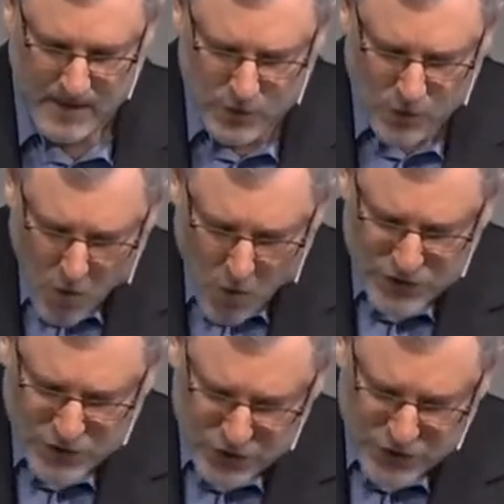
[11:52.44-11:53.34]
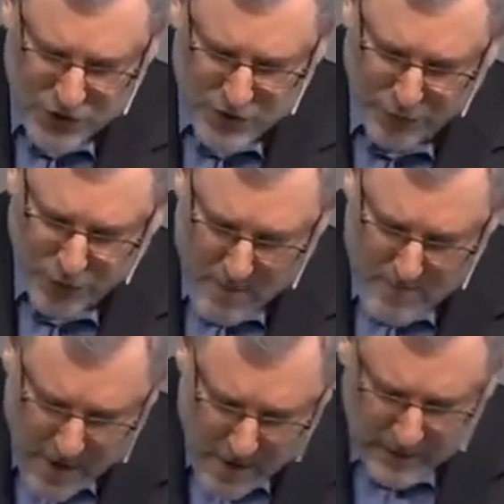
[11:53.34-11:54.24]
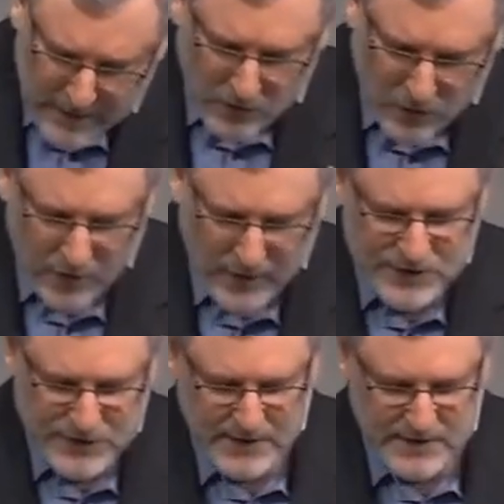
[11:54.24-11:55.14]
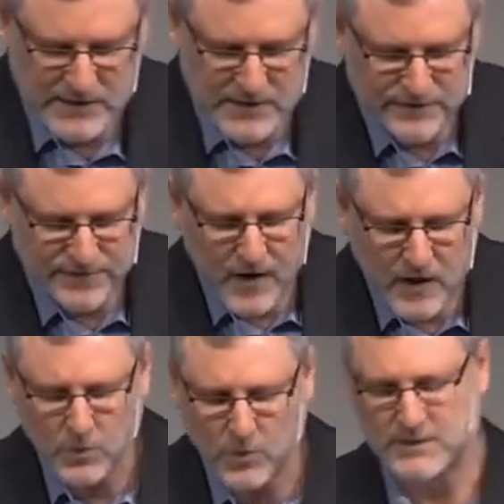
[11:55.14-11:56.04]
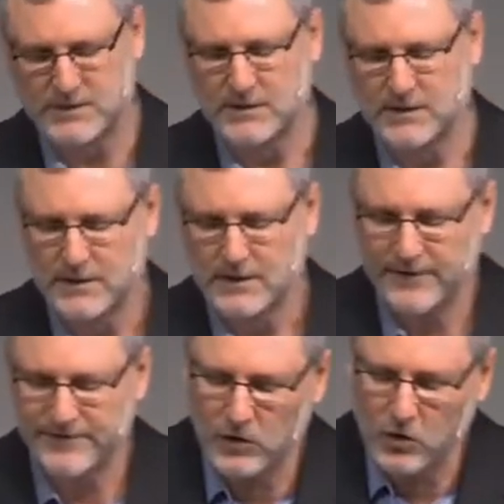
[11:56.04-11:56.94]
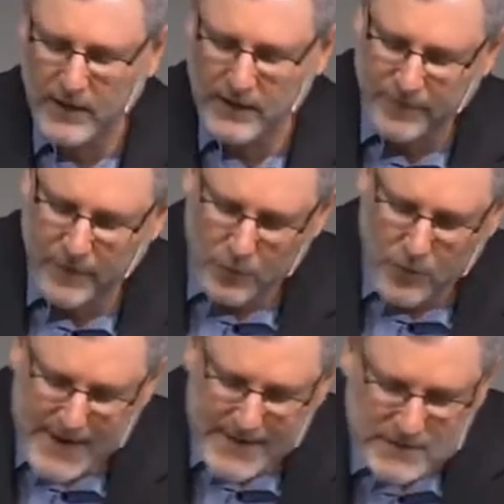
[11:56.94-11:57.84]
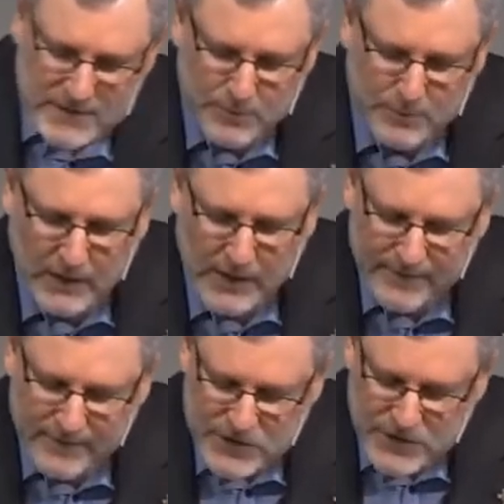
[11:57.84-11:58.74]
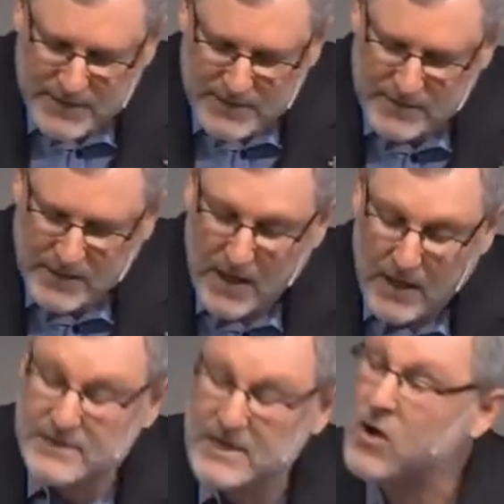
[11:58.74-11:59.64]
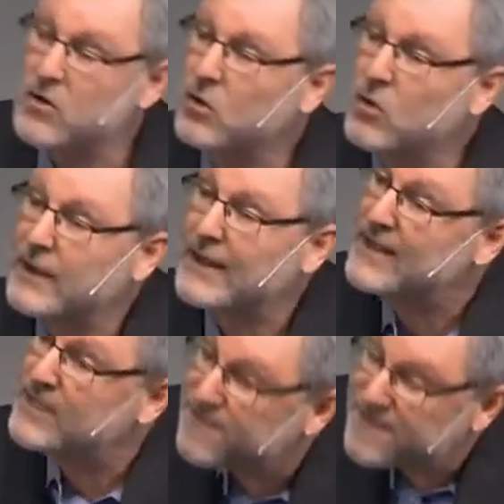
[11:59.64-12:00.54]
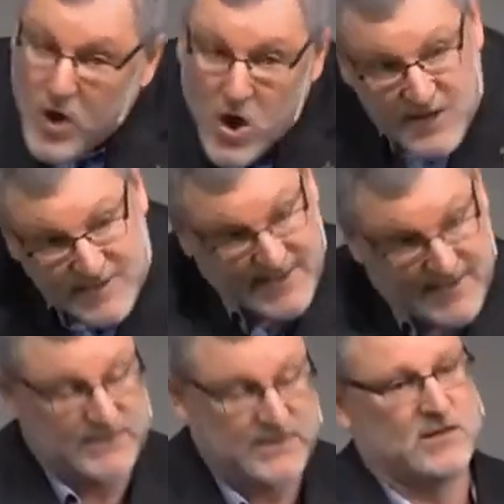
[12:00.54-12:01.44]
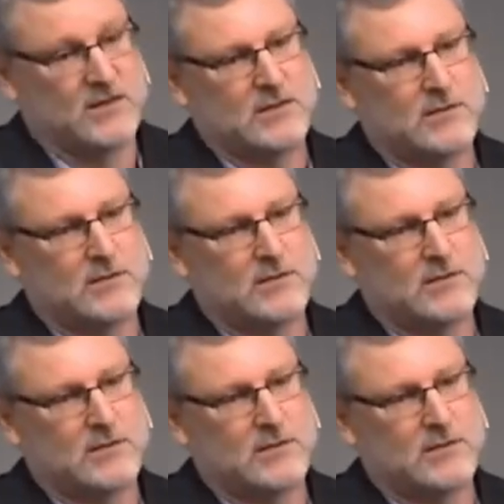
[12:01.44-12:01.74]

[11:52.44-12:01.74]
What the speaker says: Nor should you primarily look at Jesus' followers. If you're looking for a reason to believe in Jesus, don't look in the first instance